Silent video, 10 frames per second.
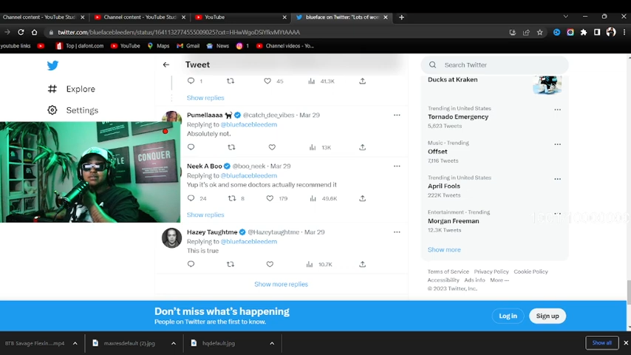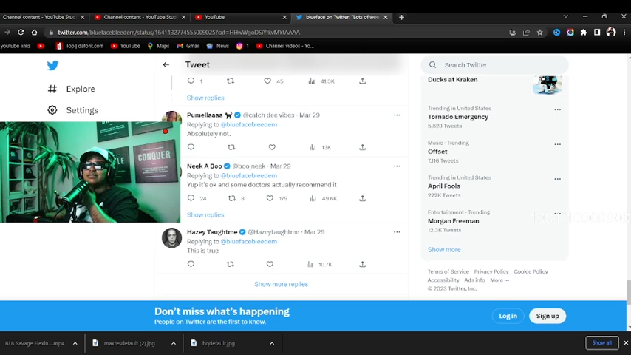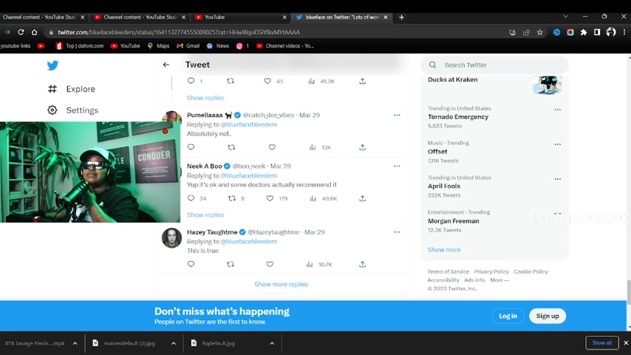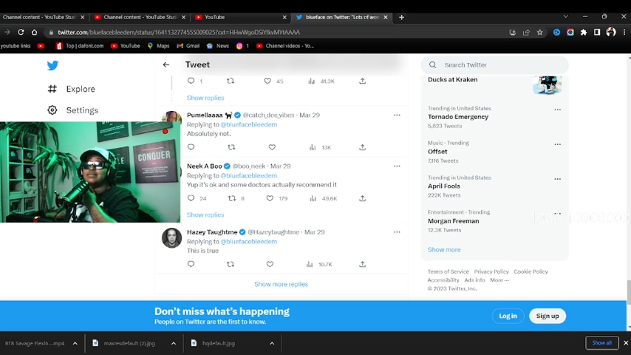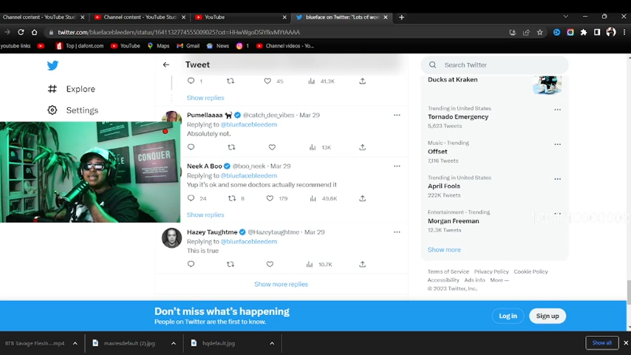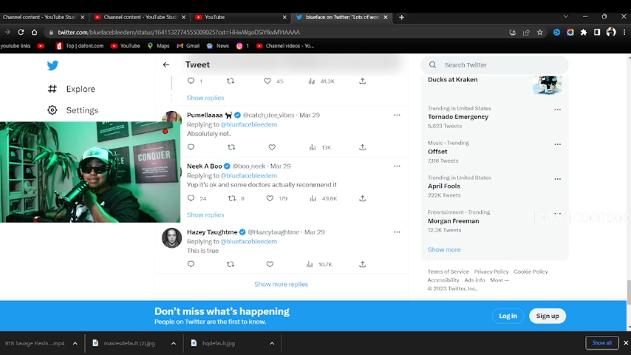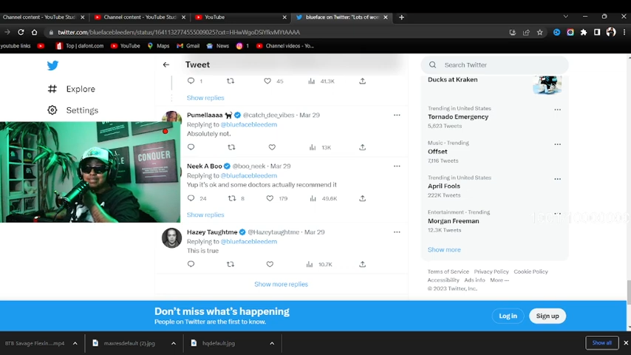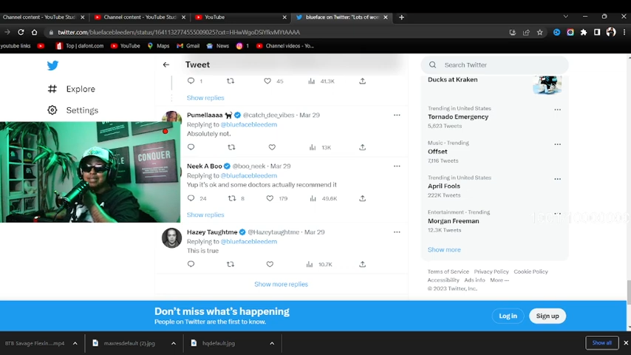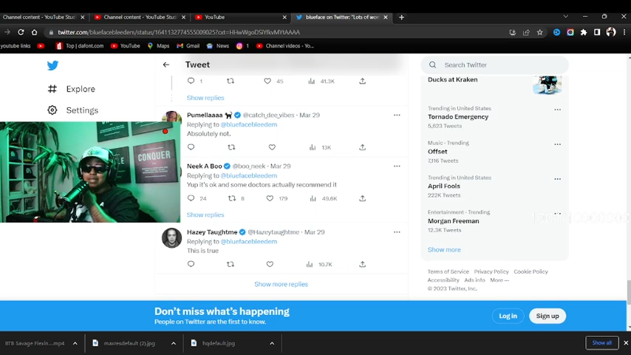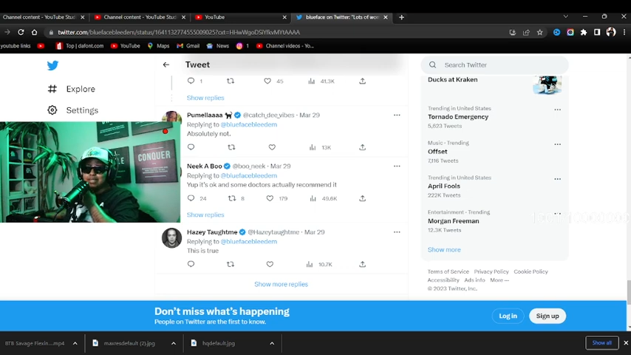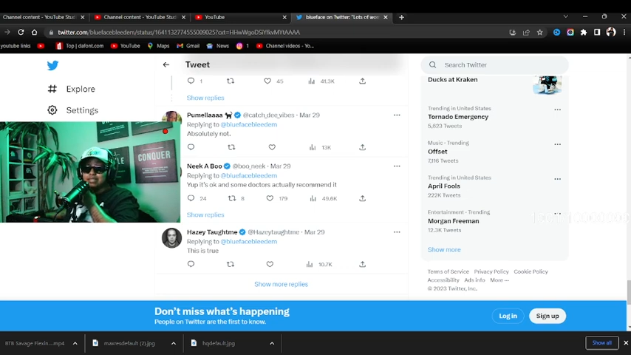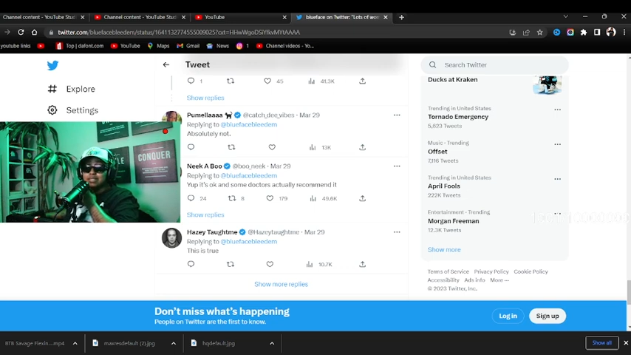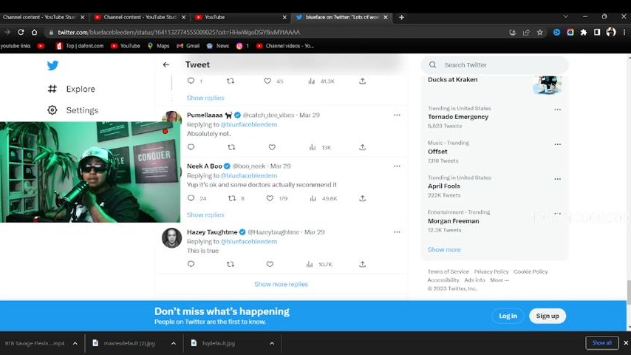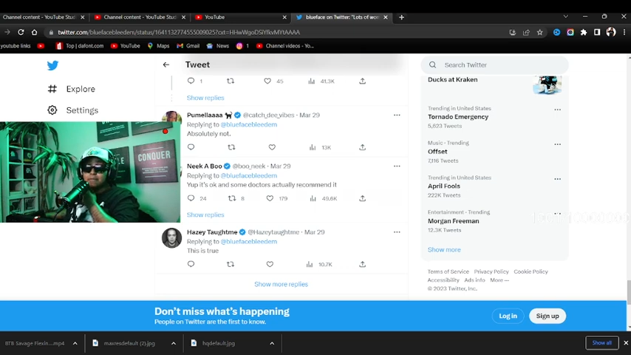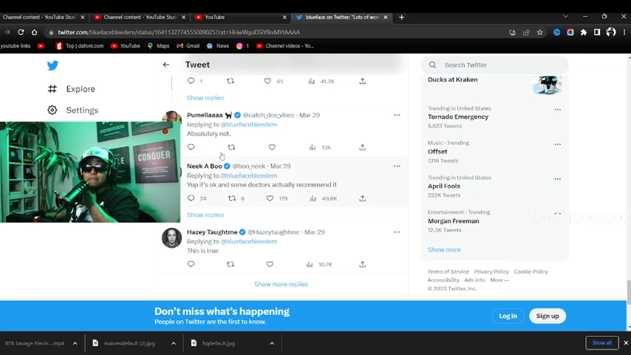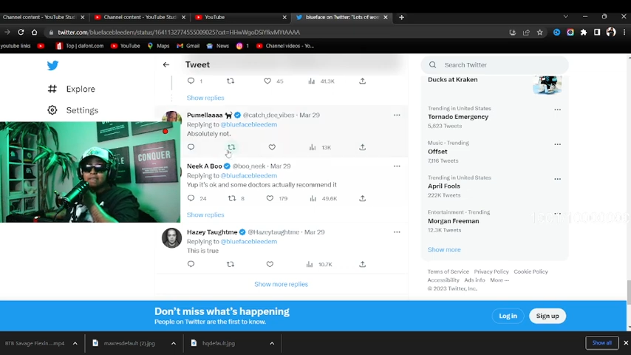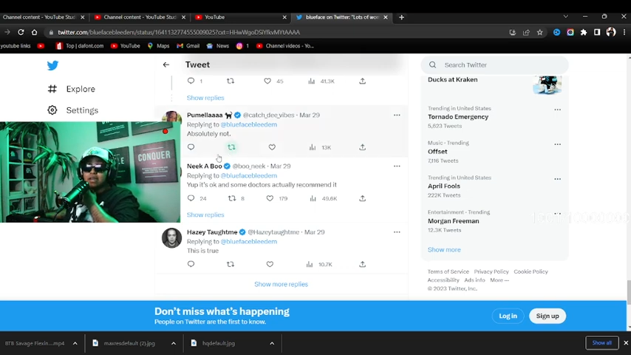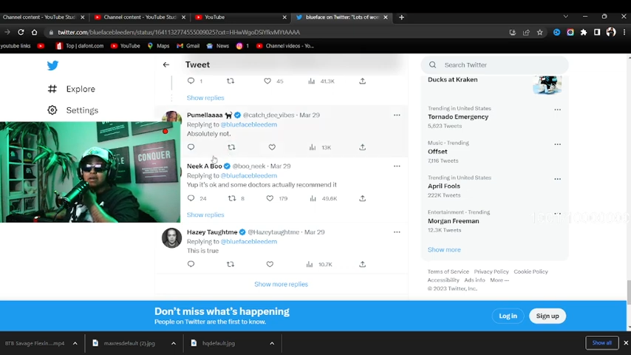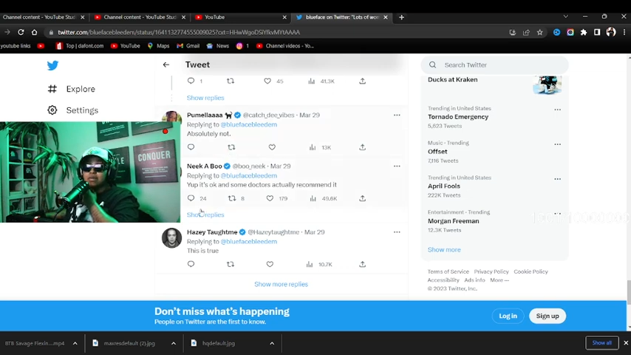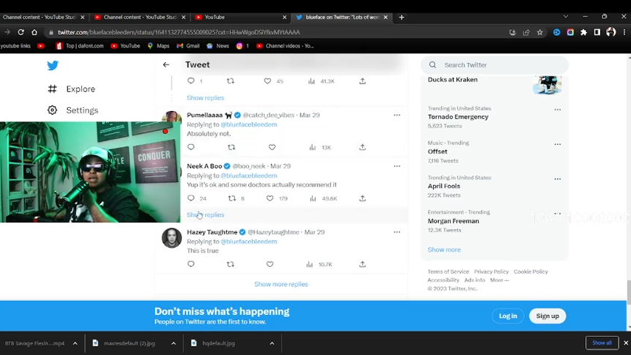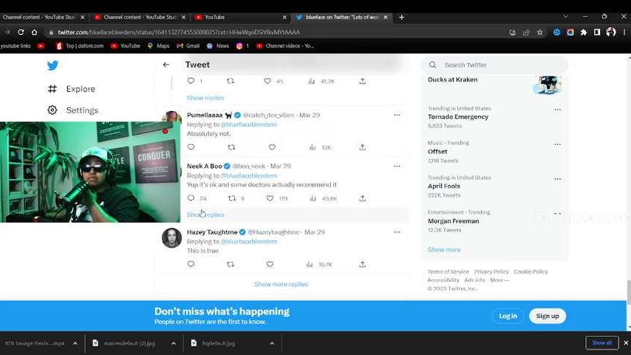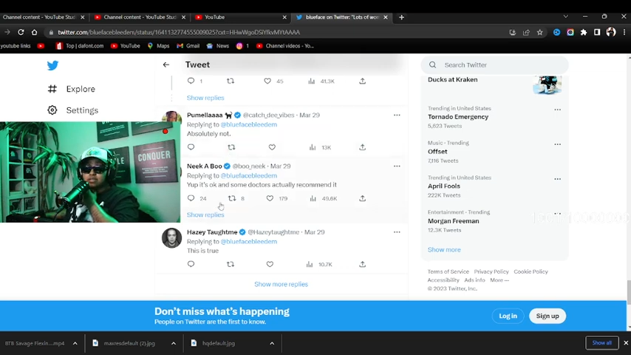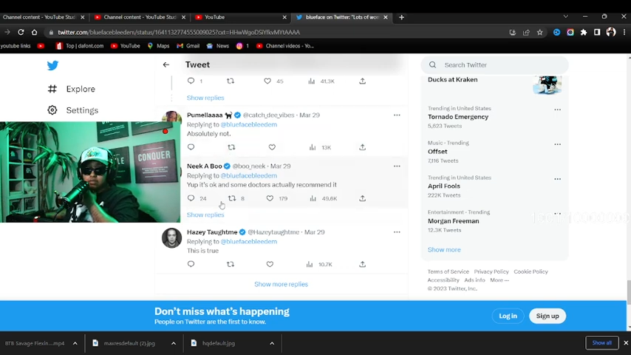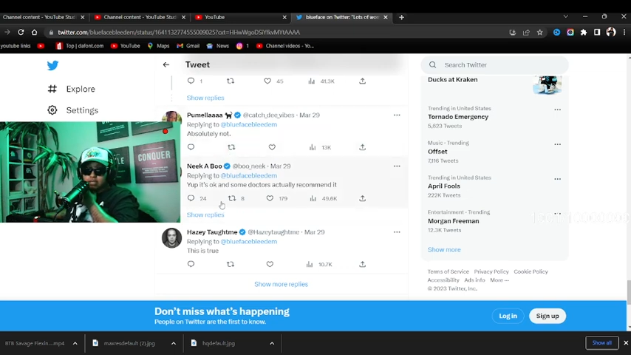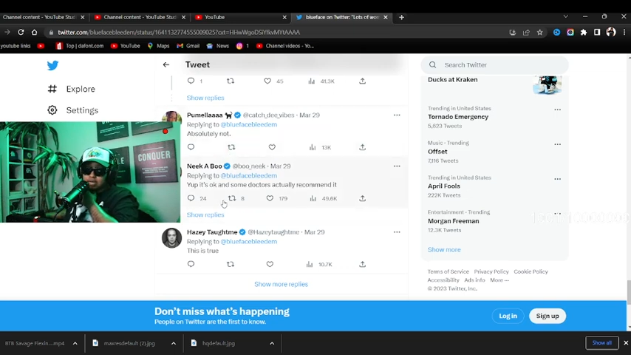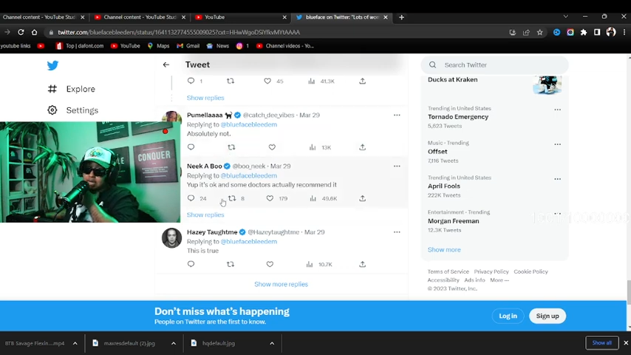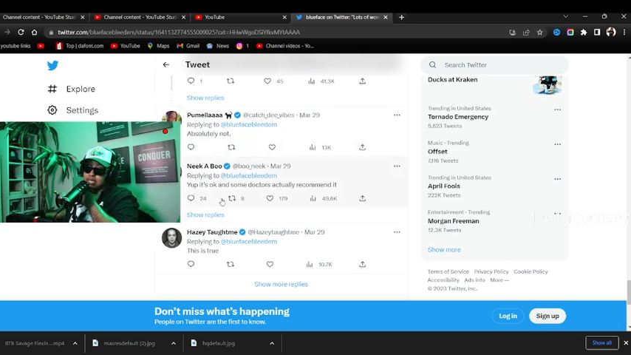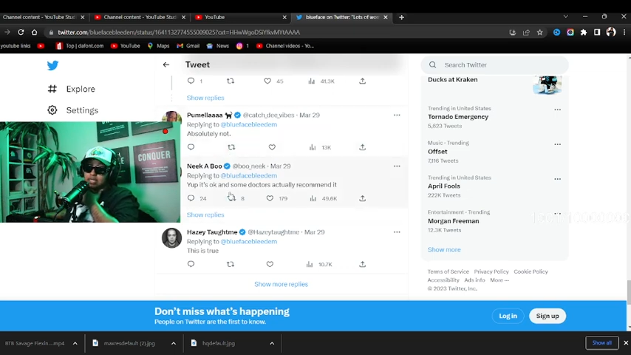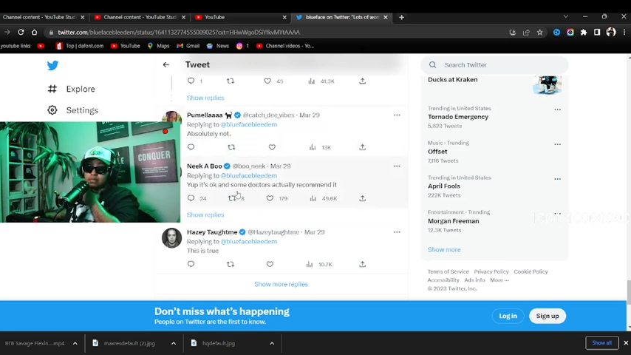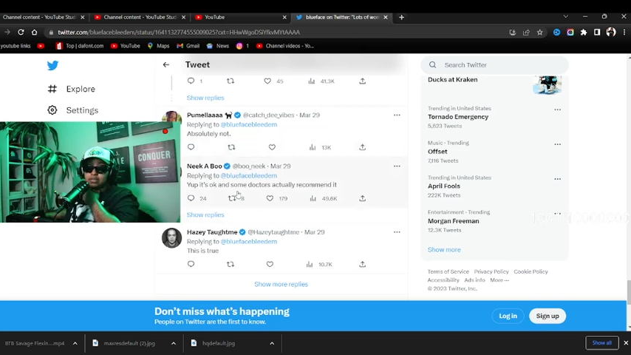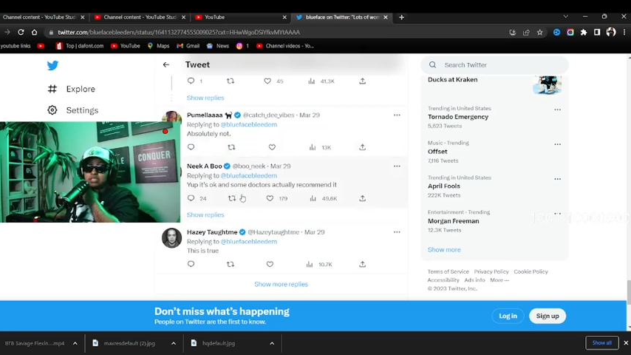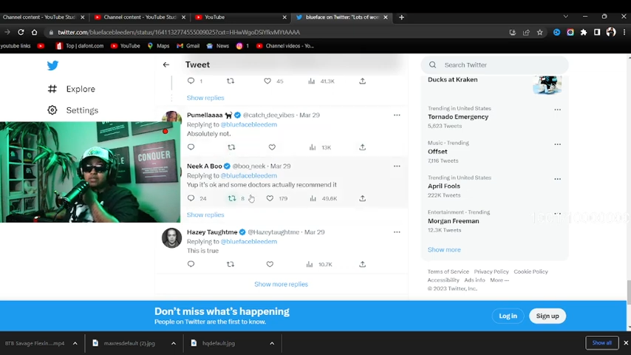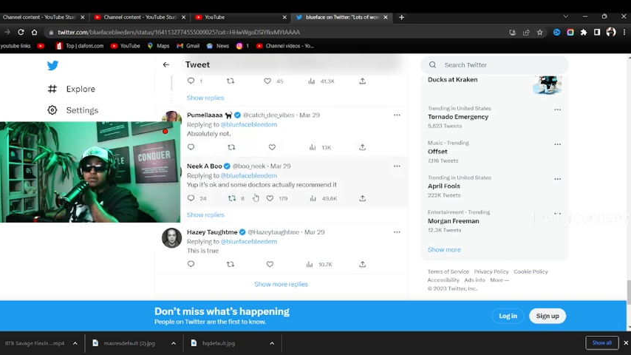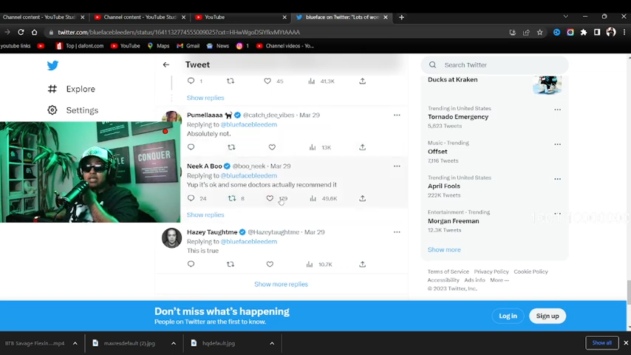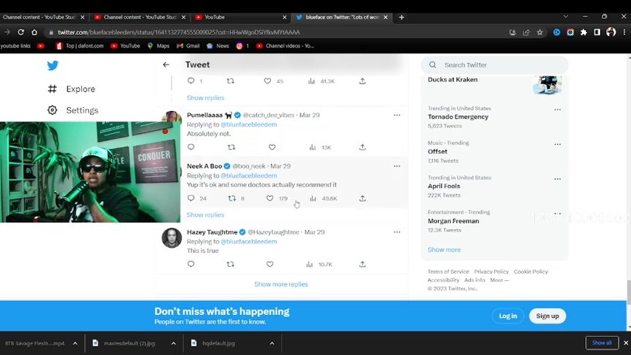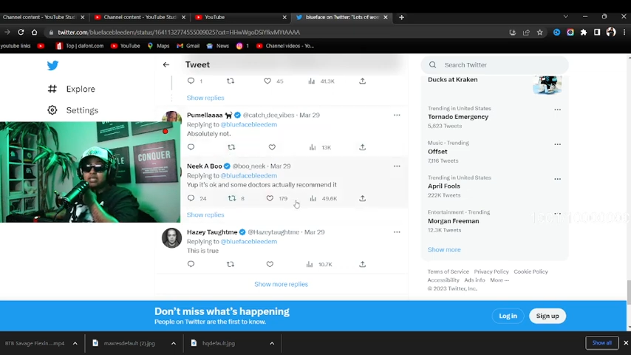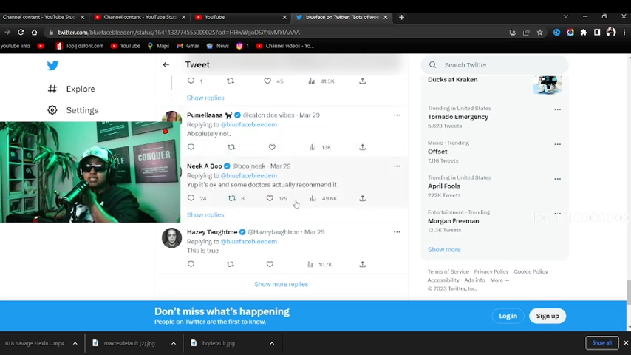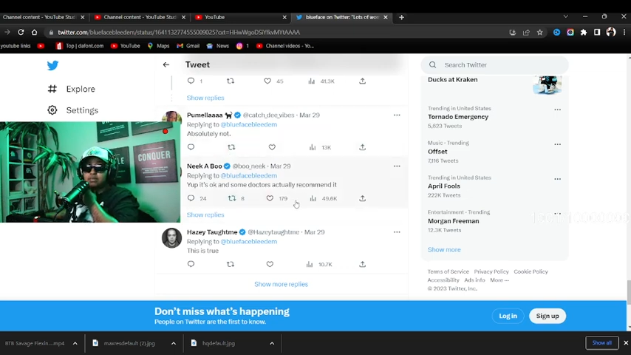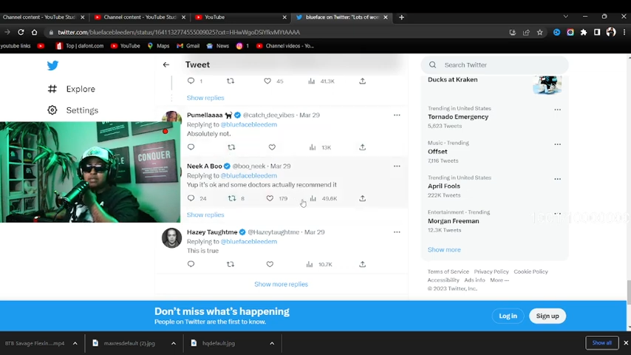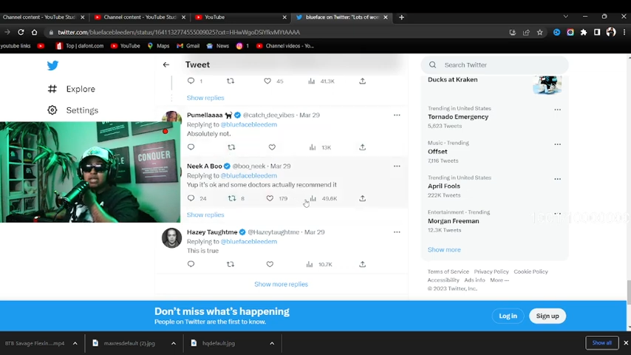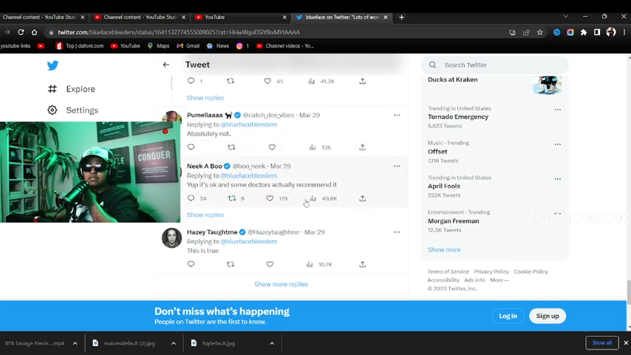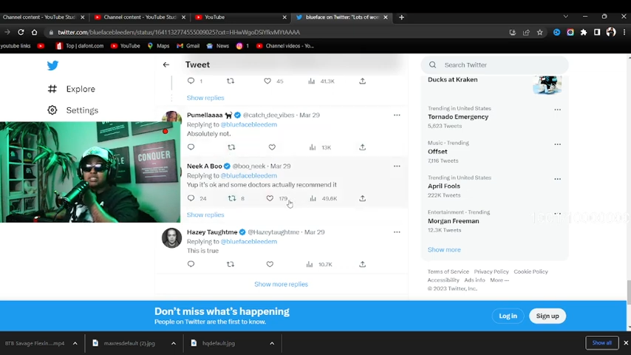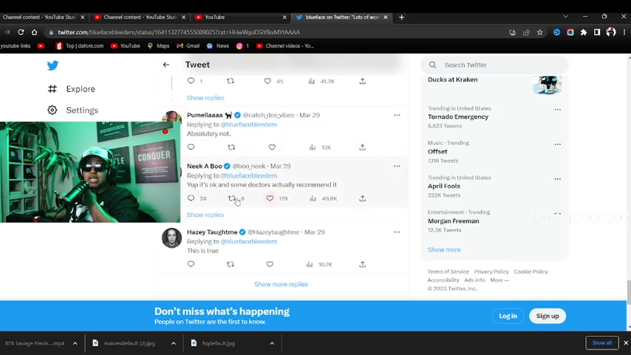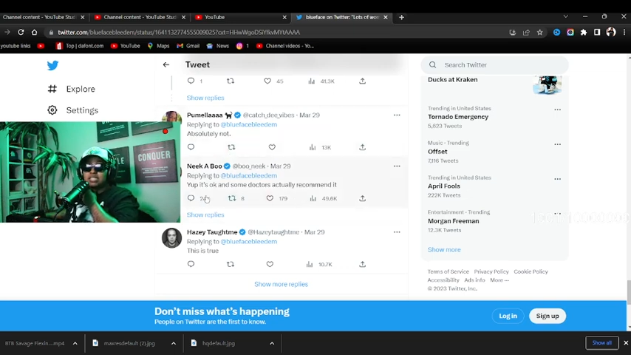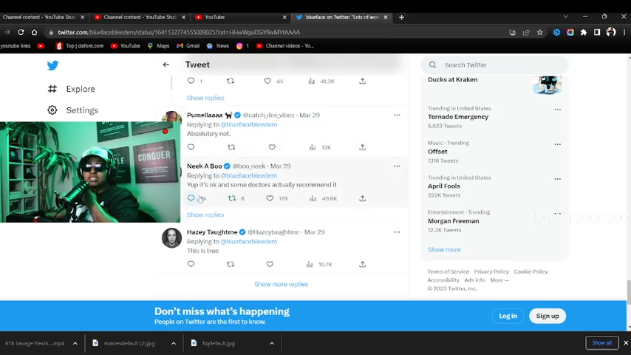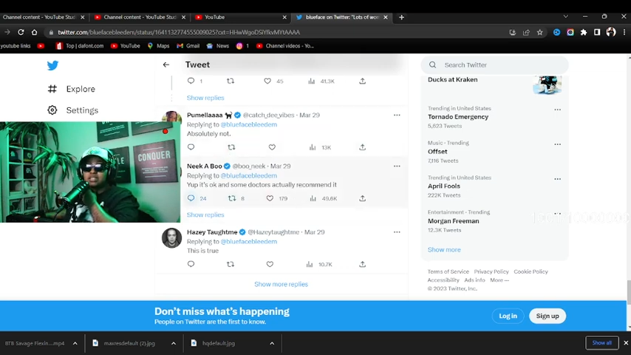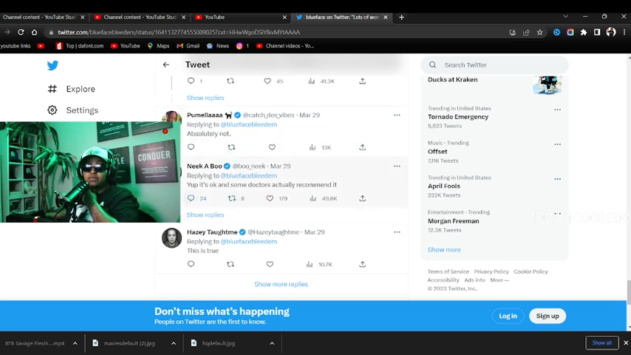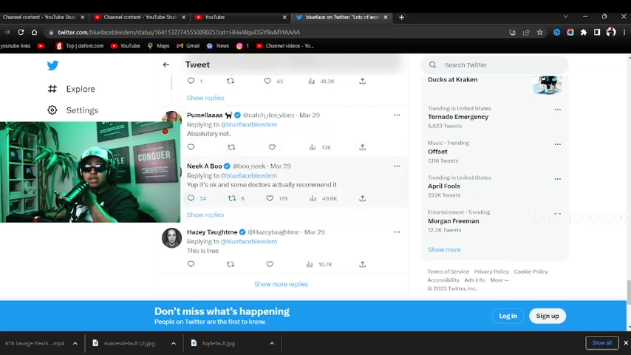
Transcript: Nobody's mouth can be seen.